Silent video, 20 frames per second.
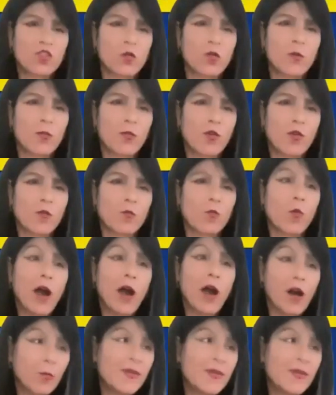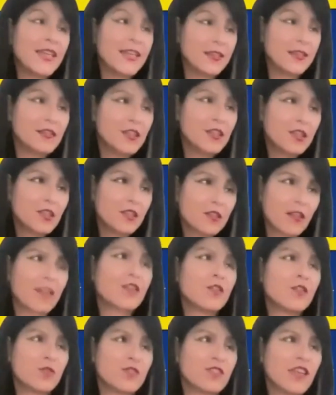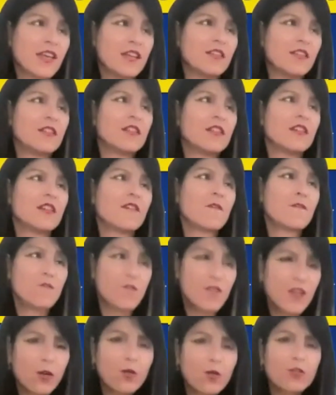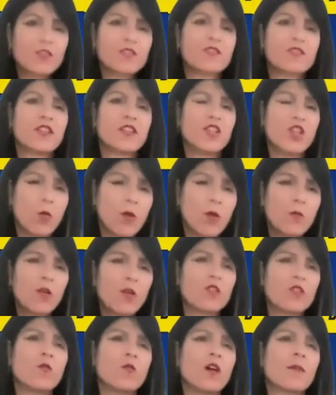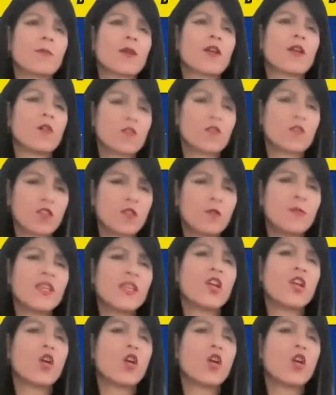important, while being, like you said, fierce and knowing what you want, but also being